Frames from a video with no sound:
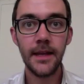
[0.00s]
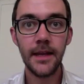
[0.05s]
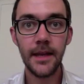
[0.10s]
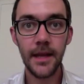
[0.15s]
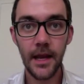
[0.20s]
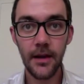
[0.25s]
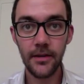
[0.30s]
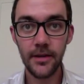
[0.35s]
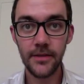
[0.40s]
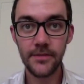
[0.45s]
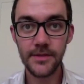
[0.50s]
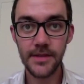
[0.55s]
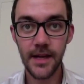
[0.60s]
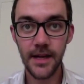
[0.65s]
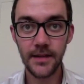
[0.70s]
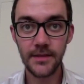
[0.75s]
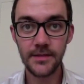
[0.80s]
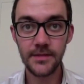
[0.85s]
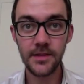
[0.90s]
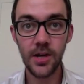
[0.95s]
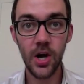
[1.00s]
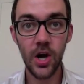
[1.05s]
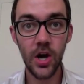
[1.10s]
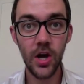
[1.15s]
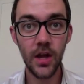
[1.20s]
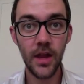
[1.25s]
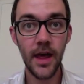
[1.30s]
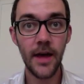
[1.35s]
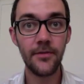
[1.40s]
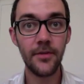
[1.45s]
Narrative texts
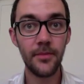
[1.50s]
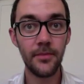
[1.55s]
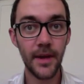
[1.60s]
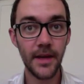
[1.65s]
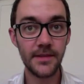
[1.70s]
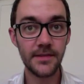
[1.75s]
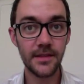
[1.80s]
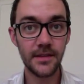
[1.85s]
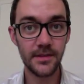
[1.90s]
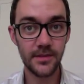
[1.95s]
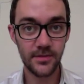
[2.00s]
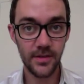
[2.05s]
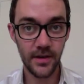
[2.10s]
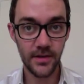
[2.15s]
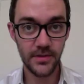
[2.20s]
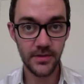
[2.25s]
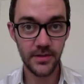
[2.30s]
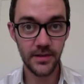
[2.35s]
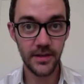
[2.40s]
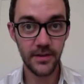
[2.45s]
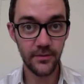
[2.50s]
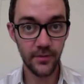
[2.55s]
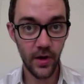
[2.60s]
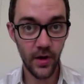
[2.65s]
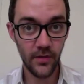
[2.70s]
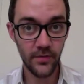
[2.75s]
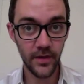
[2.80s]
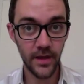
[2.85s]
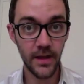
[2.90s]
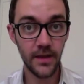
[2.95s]
all have a basic structure
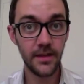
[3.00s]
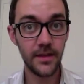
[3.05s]
involving